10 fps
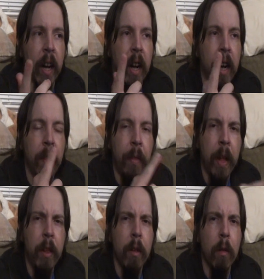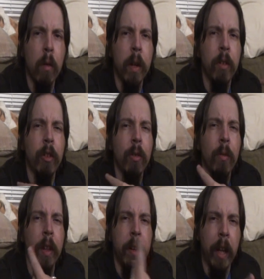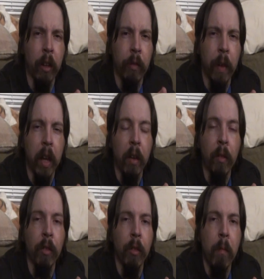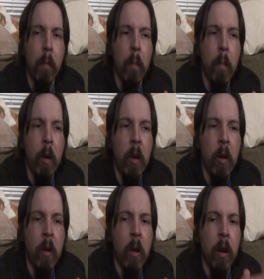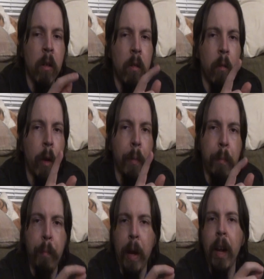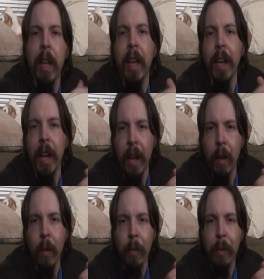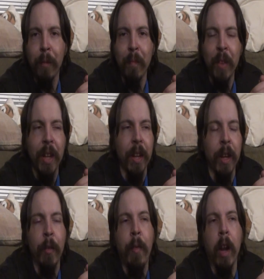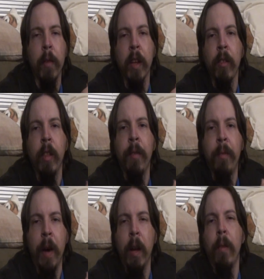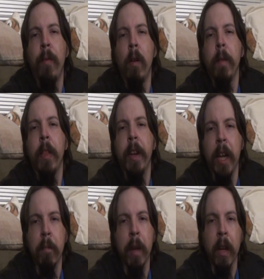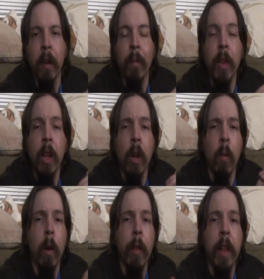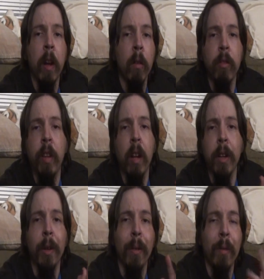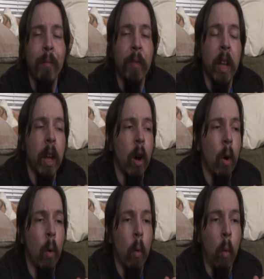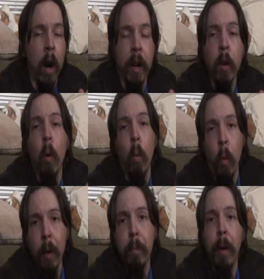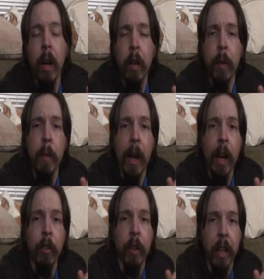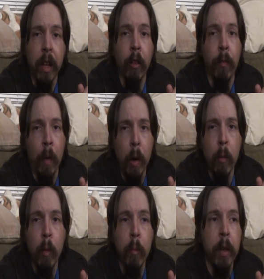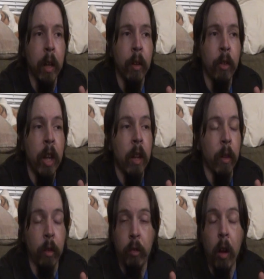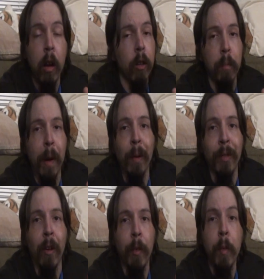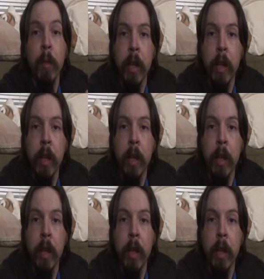And then you go into the next phase. With barely any health, you fight off against the final form of the nightmare, where they don't tell you, one, what part of him actually is vulnerable, because the stars bounce off him.